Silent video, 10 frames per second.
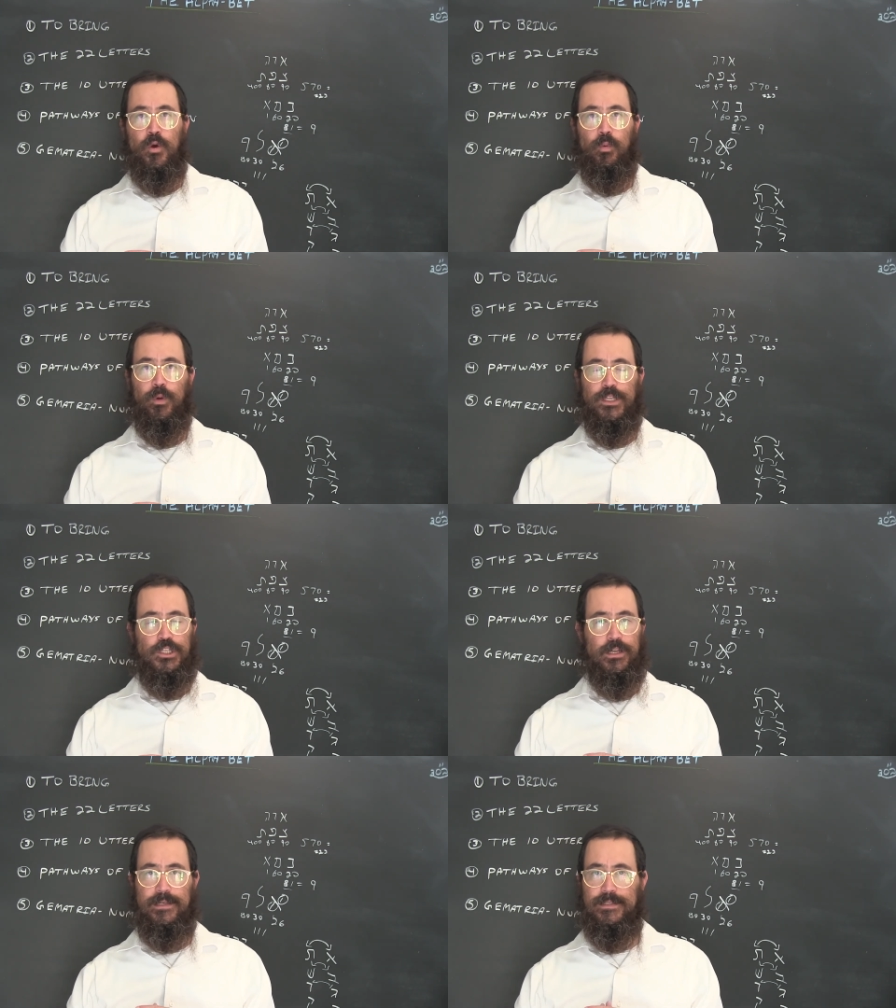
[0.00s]

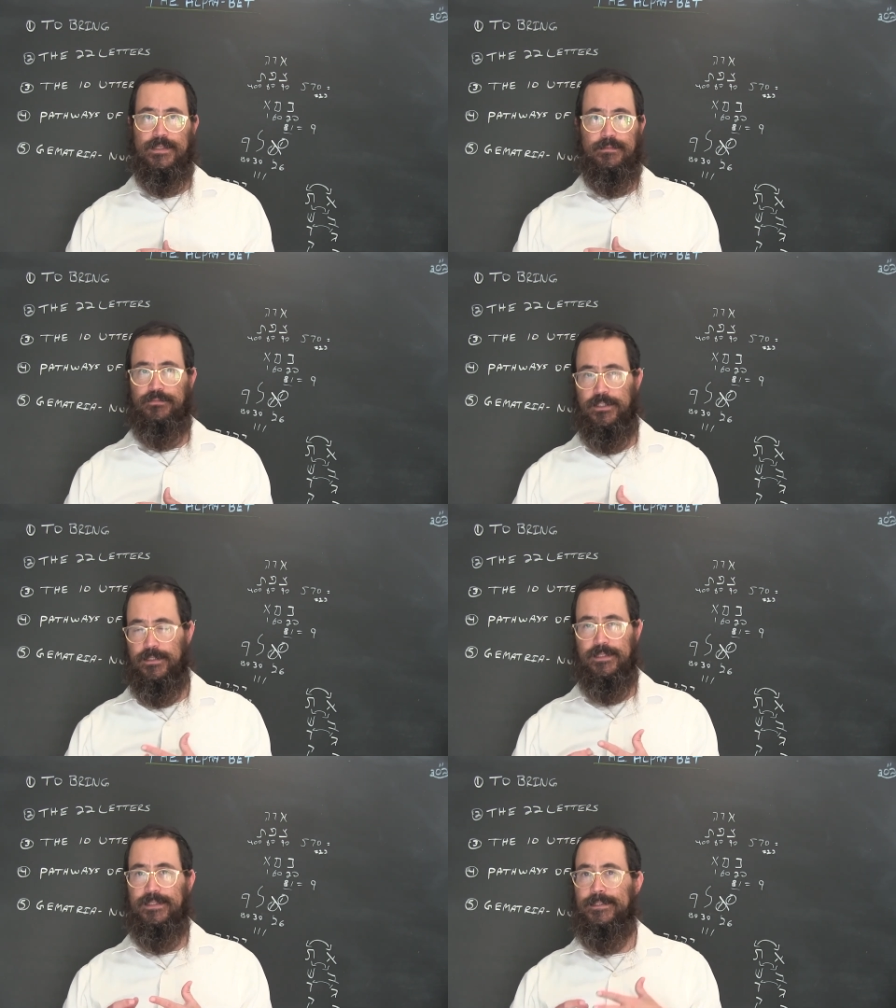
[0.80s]
which is
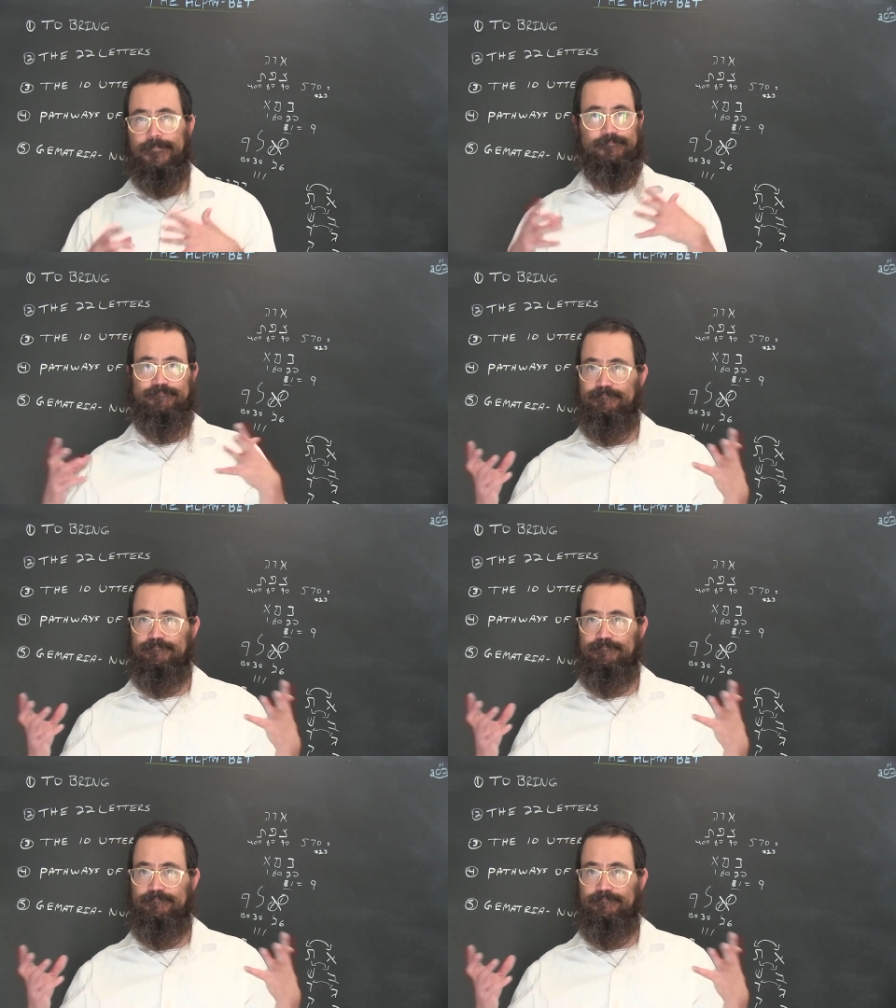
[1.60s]
really